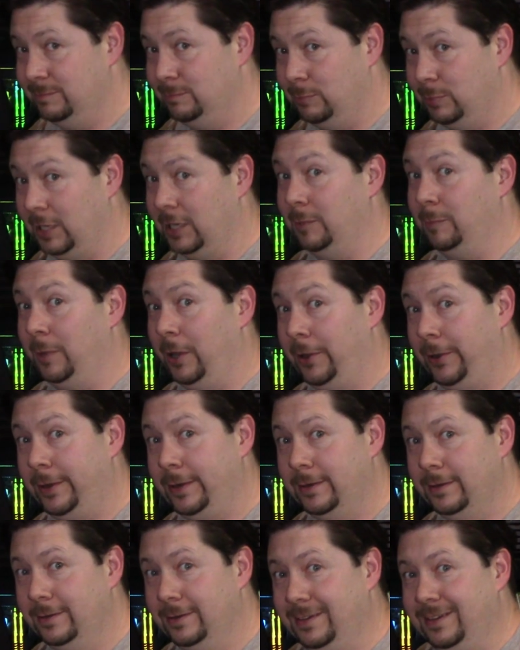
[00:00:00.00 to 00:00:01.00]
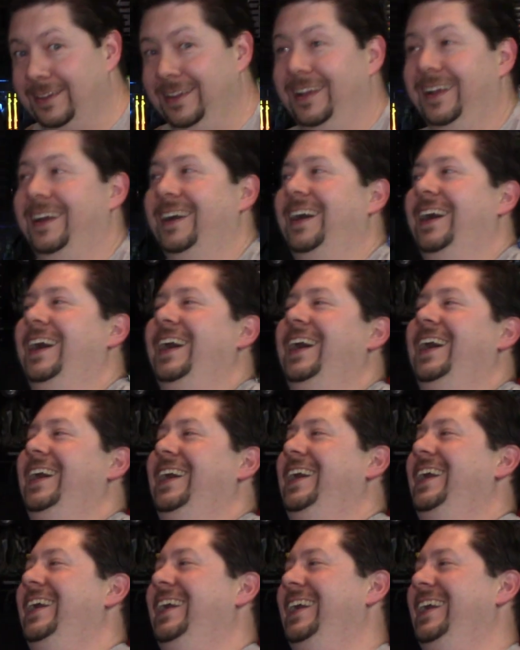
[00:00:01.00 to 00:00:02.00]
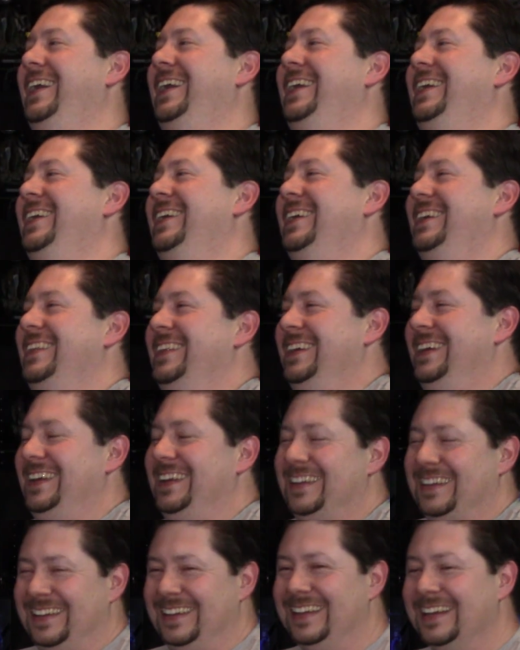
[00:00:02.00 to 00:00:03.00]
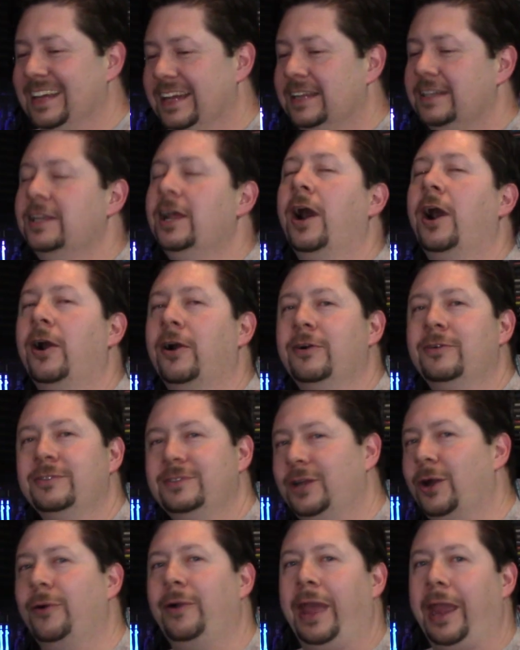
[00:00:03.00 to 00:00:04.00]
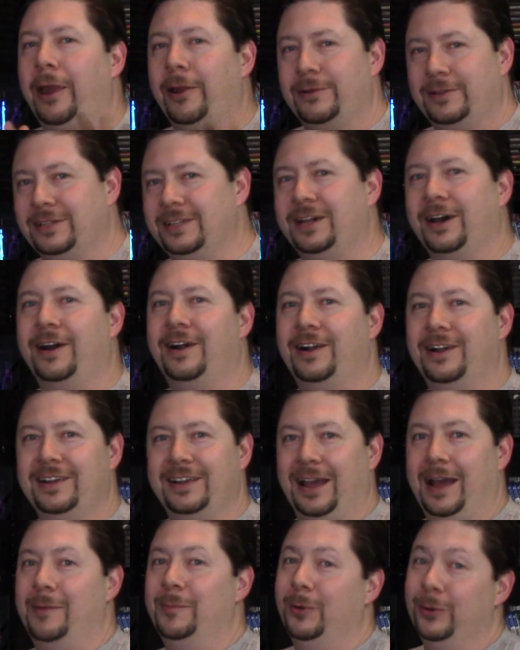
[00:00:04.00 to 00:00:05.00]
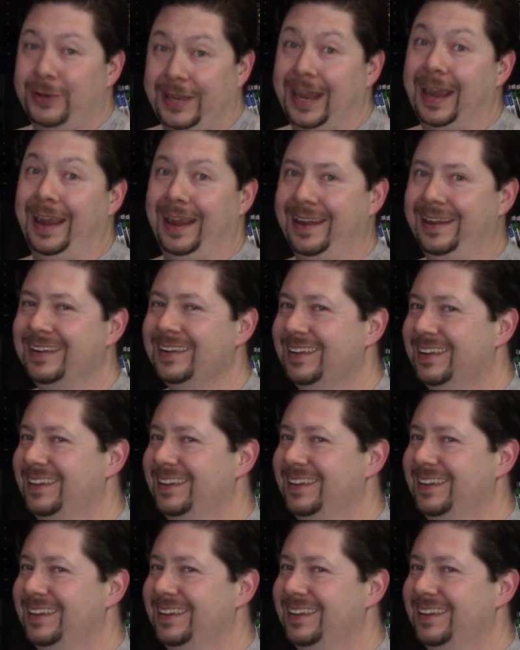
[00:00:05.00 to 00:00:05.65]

Bloody Mary? Like, no, no hair of the dog. I'm okay.